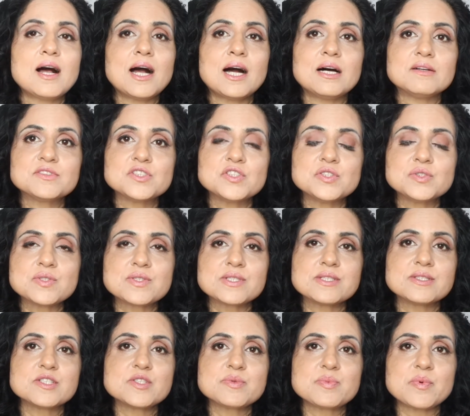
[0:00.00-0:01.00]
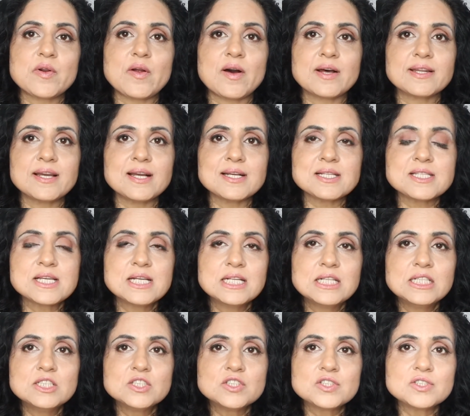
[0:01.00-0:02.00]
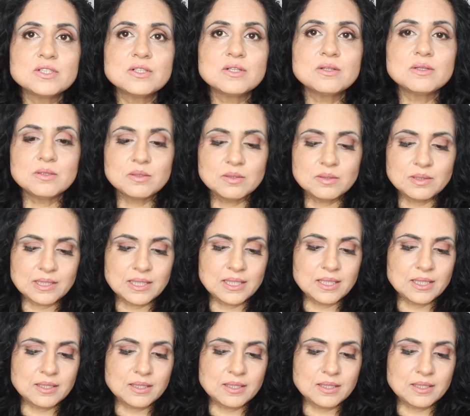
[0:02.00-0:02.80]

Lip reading: after using this product. So